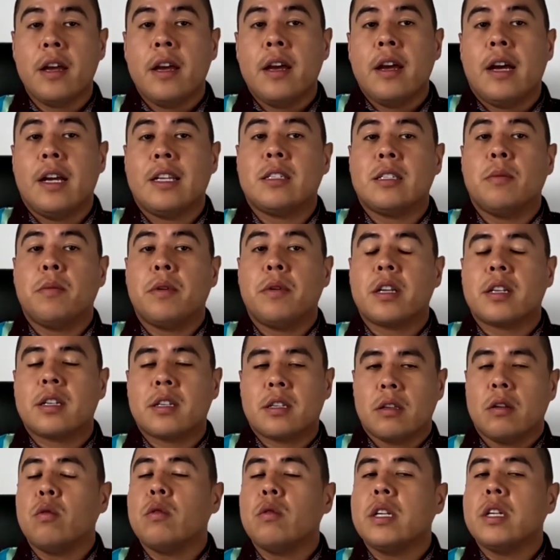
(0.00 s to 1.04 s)
I said, but it's
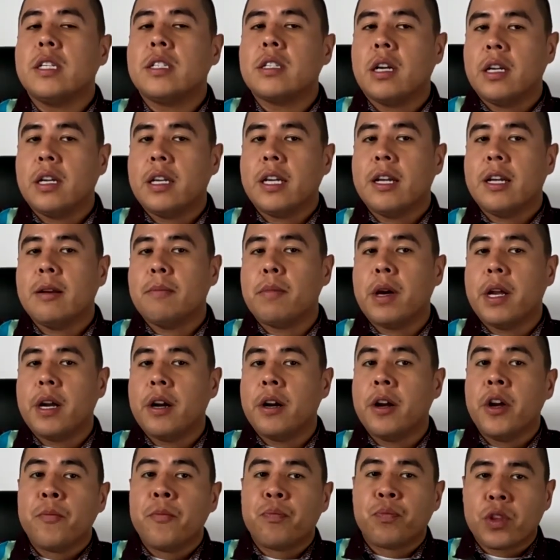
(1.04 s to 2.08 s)
slowly starting to get
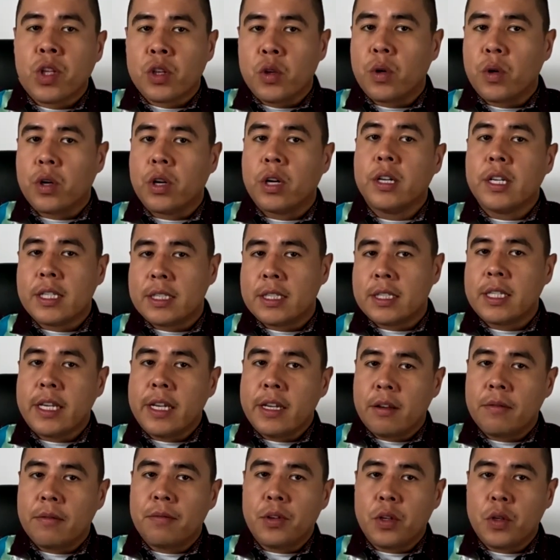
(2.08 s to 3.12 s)
better. You were going to see
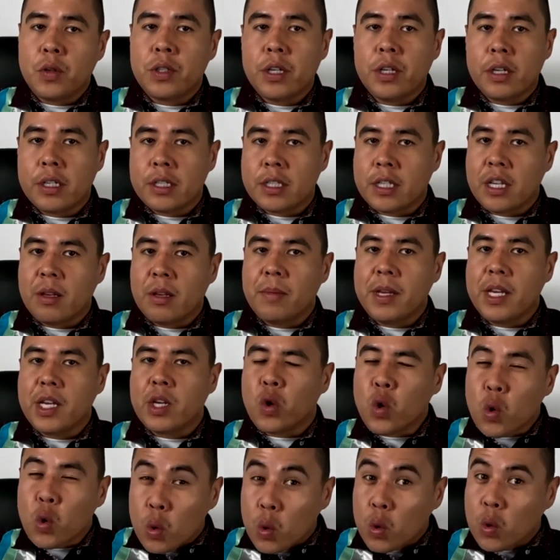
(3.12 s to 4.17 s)
in the future, it's going to be
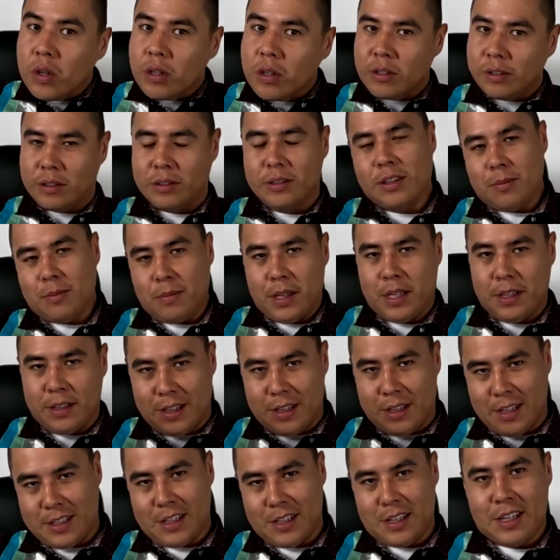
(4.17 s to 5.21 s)
cool to be
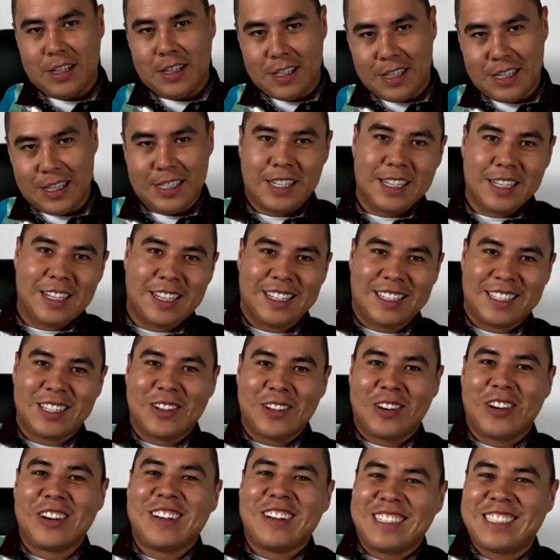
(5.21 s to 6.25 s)
Indigenous. I said,
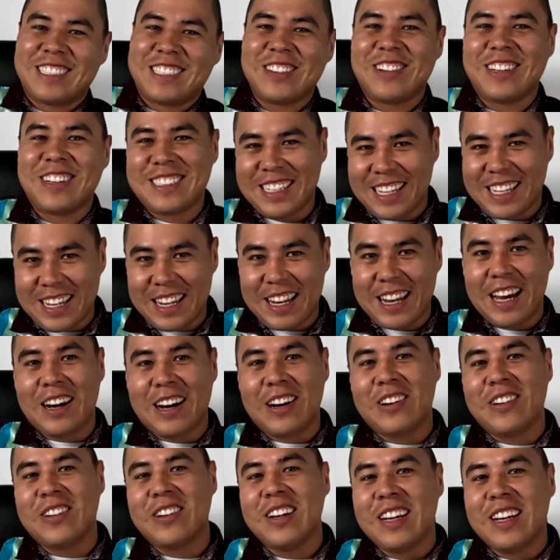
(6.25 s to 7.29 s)
so I said,
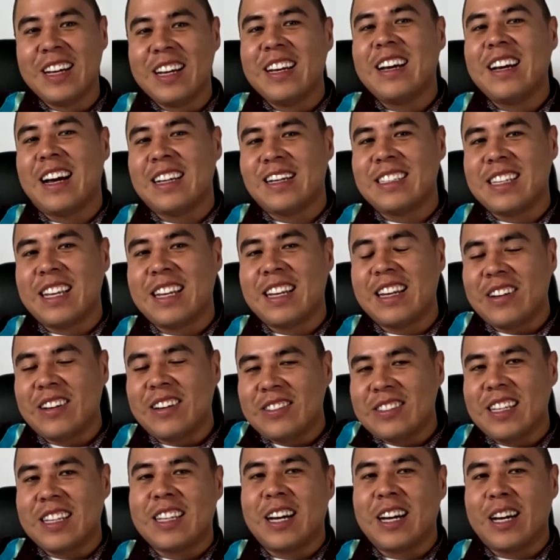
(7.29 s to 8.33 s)
now is
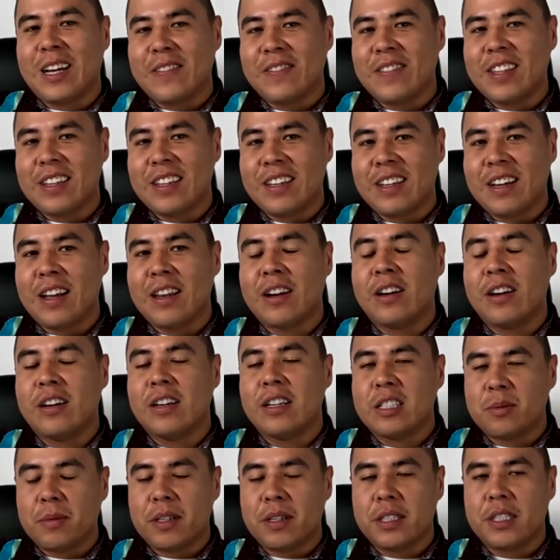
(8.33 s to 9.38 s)
the time to learn
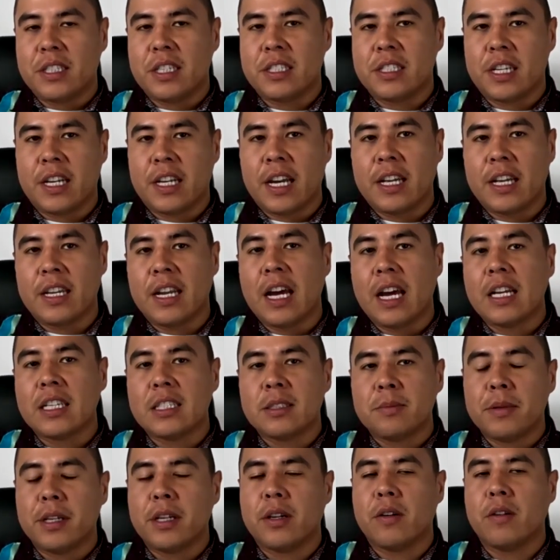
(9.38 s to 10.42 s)
as much as you can,
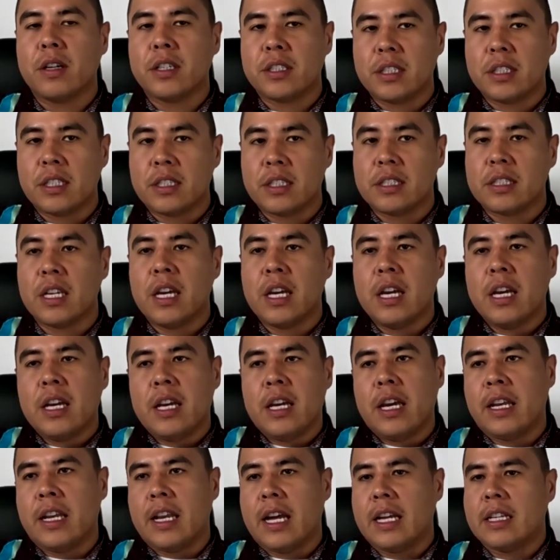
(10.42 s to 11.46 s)
ask me questions.
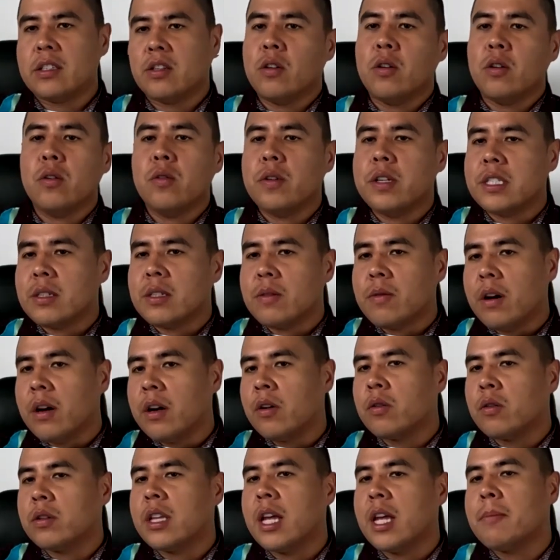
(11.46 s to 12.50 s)
And that's the whole reason why I
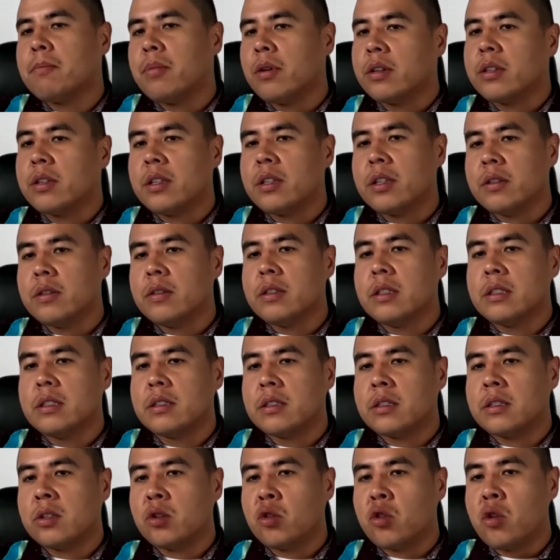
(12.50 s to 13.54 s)
wrote that book too,
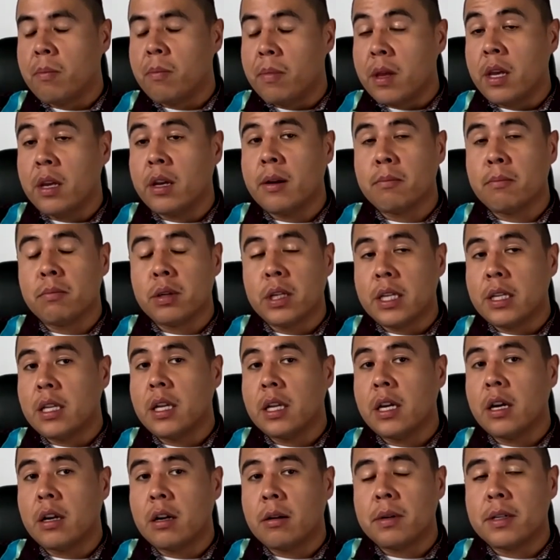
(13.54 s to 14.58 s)
is to be
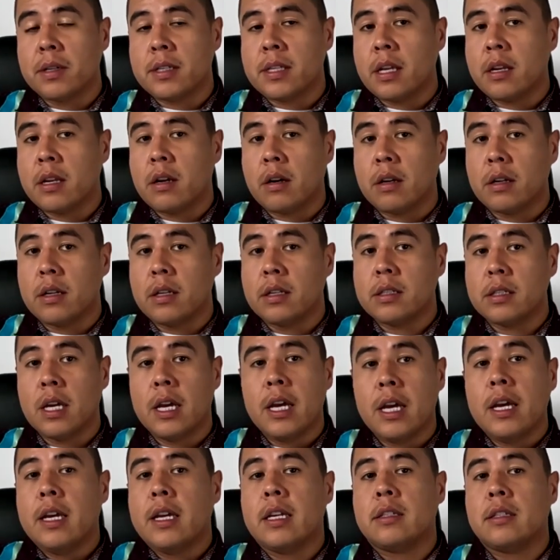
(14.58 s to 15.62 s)
completely 100% honest.
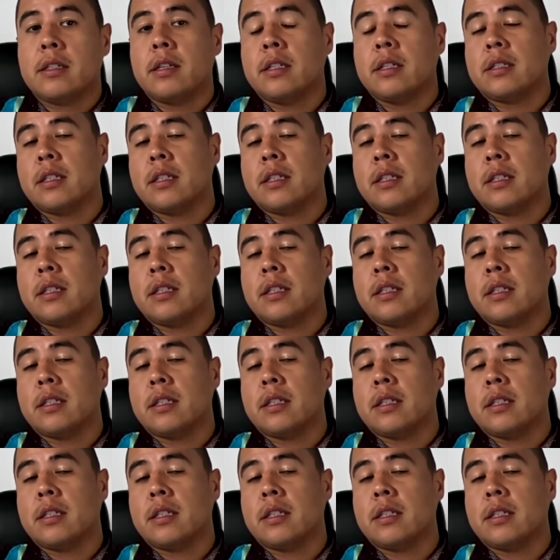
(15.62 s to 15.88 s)
It's